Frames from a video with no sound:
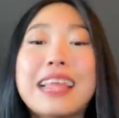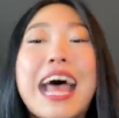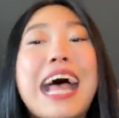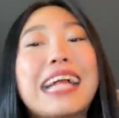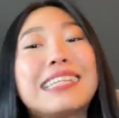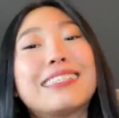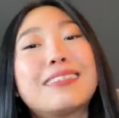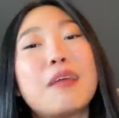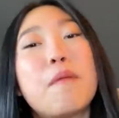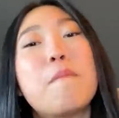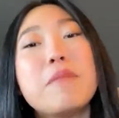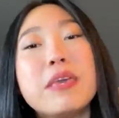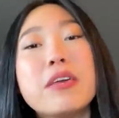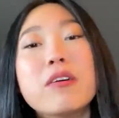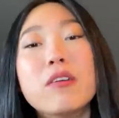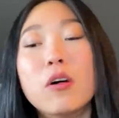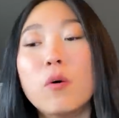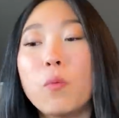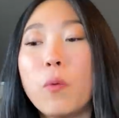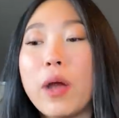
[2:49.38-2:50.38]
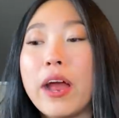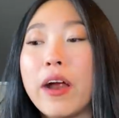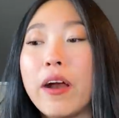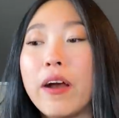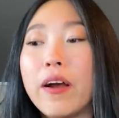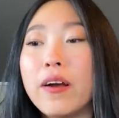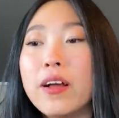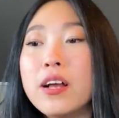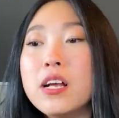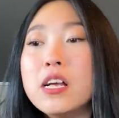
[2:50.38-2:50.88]
that's the meal
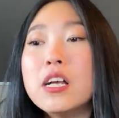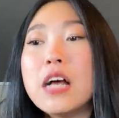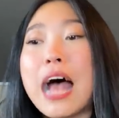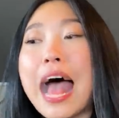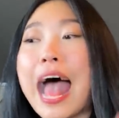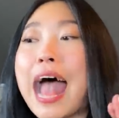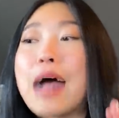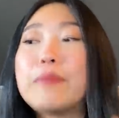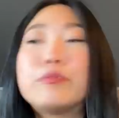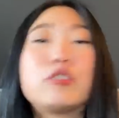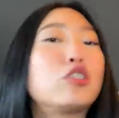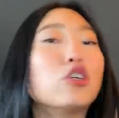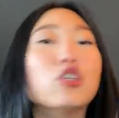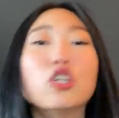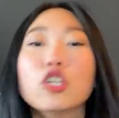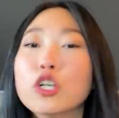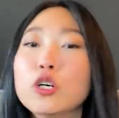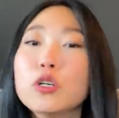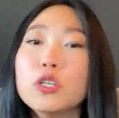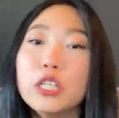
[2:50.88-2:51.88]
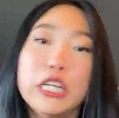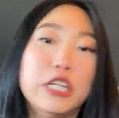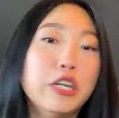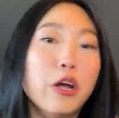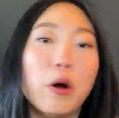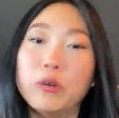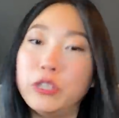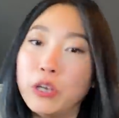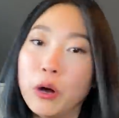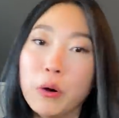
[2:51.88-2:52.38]
where absolutely
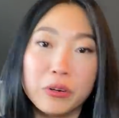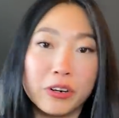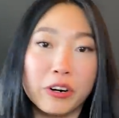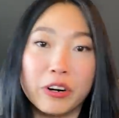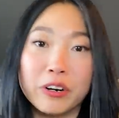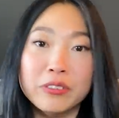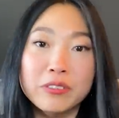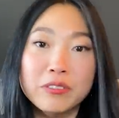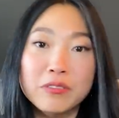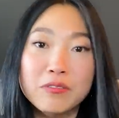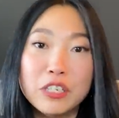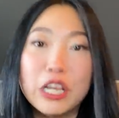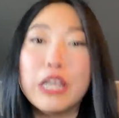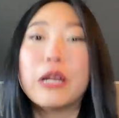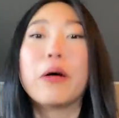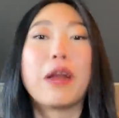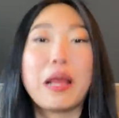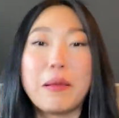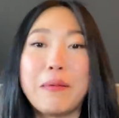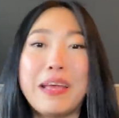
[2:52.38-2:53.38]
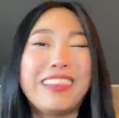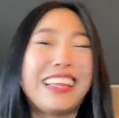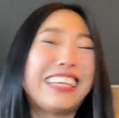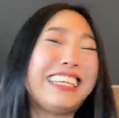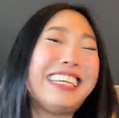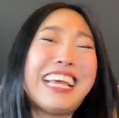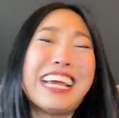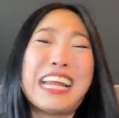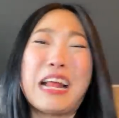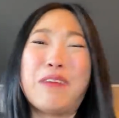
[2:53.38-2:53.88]
no yogurt. You know what I mean? Like
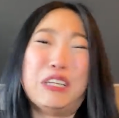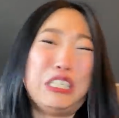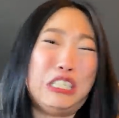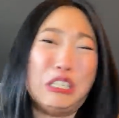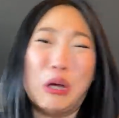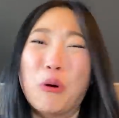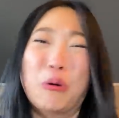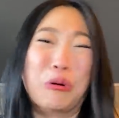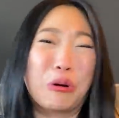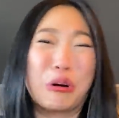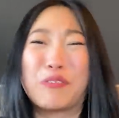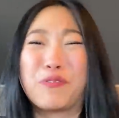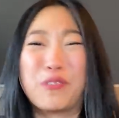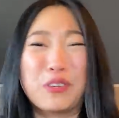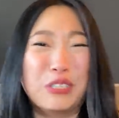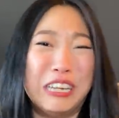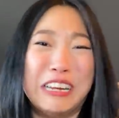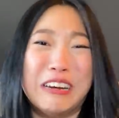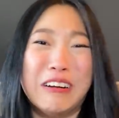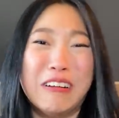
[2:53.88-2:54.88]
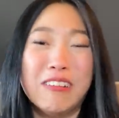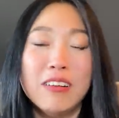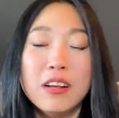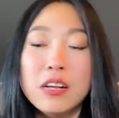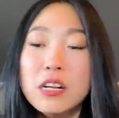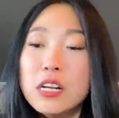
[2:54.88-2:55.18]
you can't have a yogurt for dinner.